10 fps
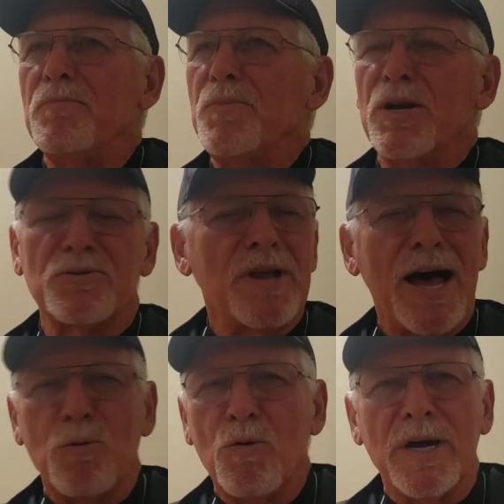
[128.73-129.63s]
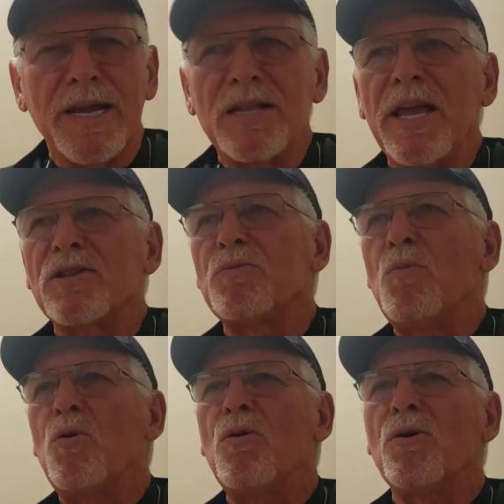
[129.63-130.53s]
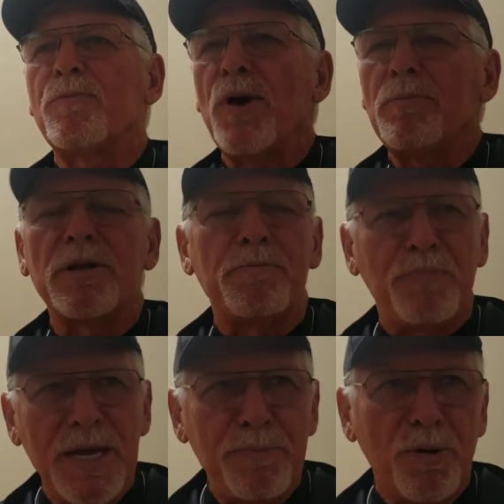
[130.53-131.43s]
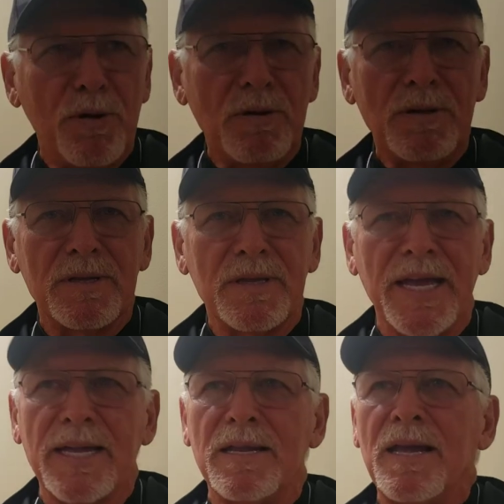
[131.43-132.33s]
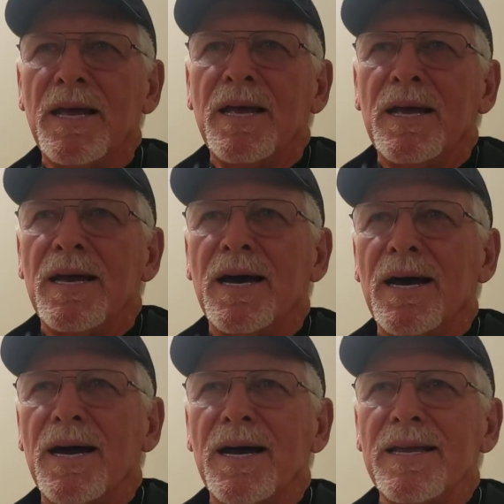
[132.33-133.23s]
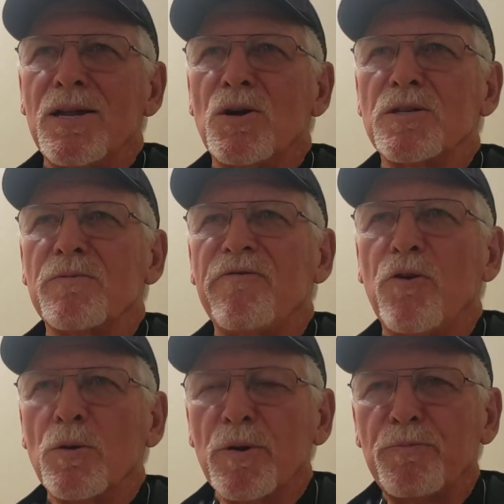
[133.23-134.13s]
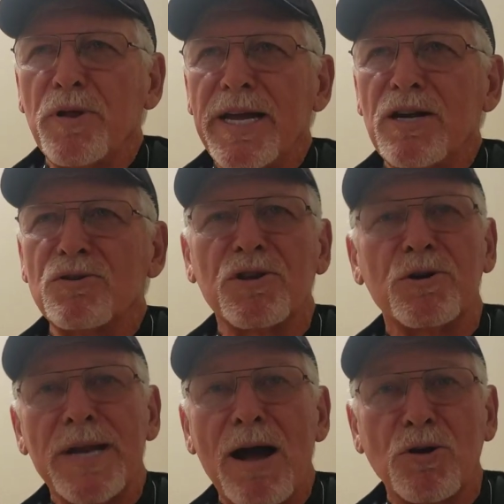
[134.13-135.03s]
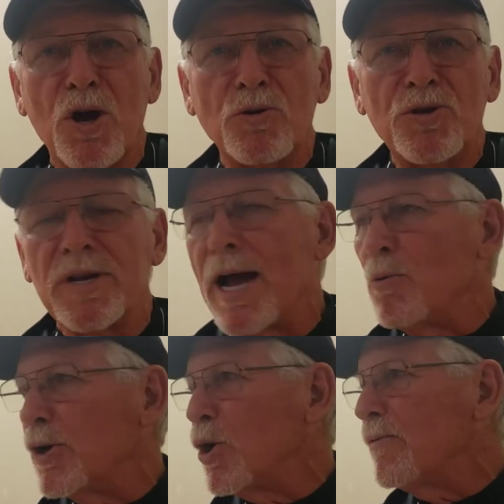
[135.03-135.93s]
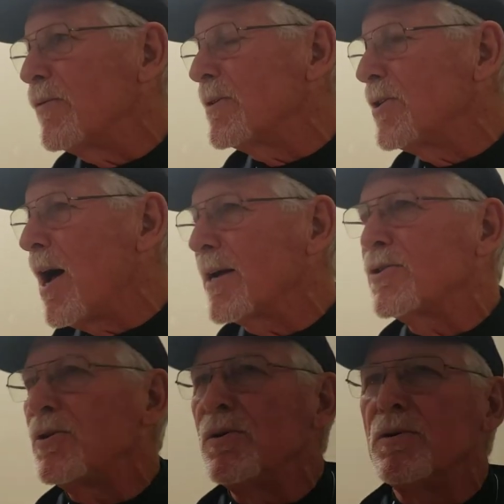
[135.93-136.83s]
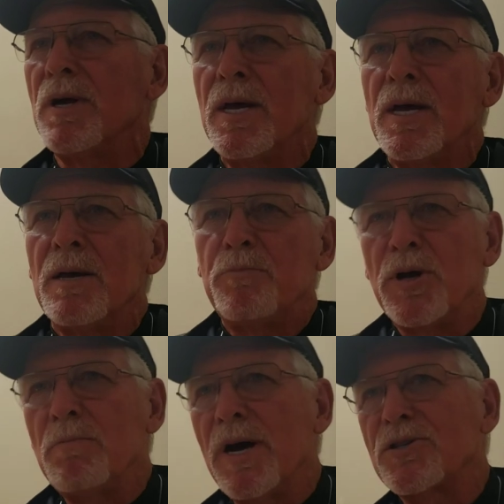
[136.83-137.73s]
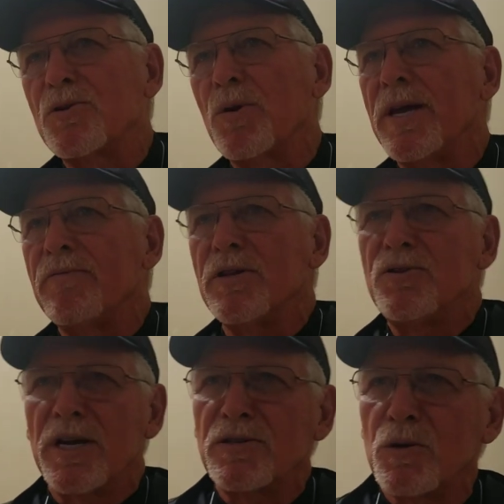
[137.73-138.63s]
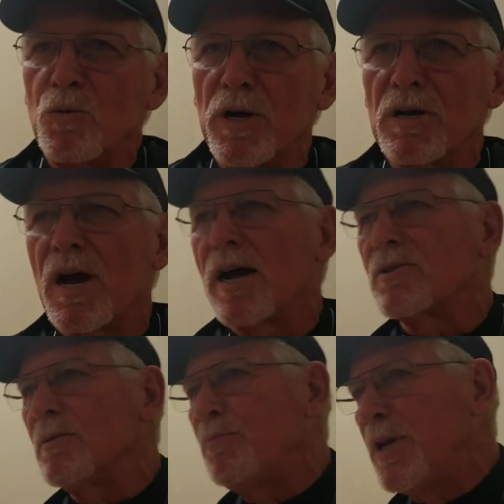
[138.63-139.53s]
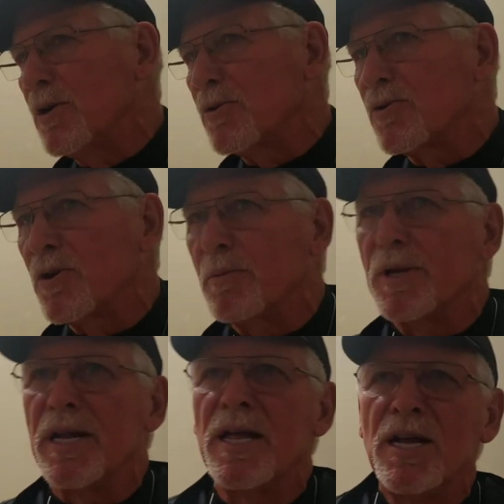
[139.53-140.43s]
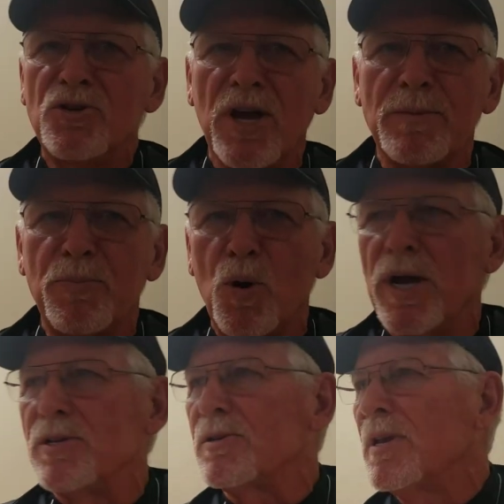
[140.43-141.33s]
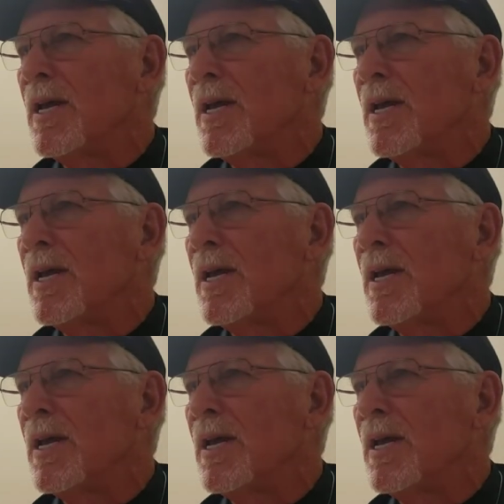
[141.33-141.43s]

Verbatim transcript: there's not one. It, it's more probably people than uh, you know. It's former players that are now coaching. I went over and talked to Bill Musgrave and Justin Wilcox and Peter Sirmon and Jed Boyce